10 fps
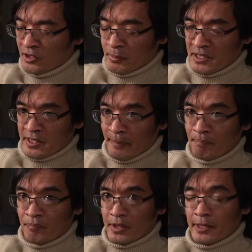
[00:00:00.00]
space time.
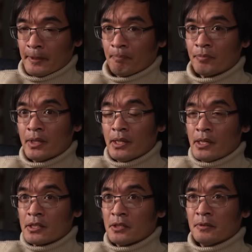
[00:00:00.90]
Um,
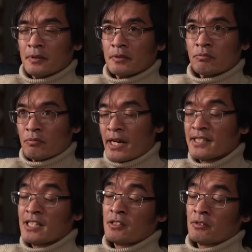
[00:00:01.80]
so
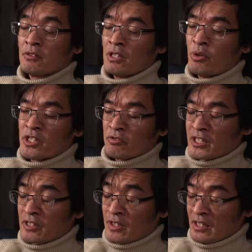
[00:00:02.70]
Einstein's equations of
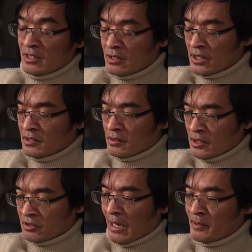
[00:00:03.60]
relativity just
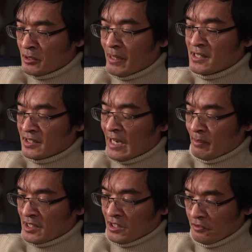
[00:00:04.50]
describe space and time
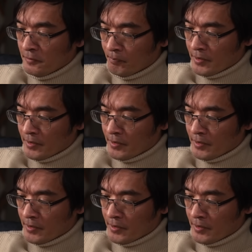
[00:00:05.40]
itself.